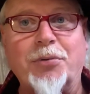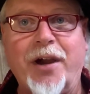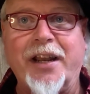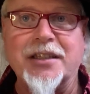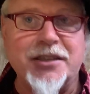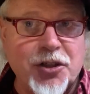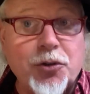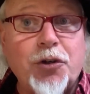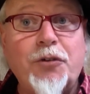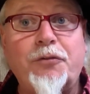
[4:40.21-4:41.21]
products that
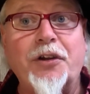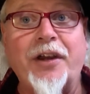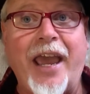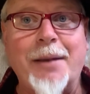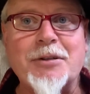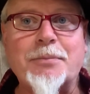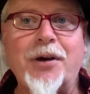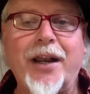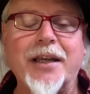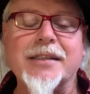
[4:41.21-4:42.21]
do good for your cannabis
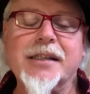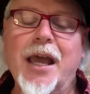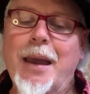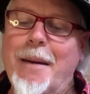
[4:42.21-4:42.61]
products,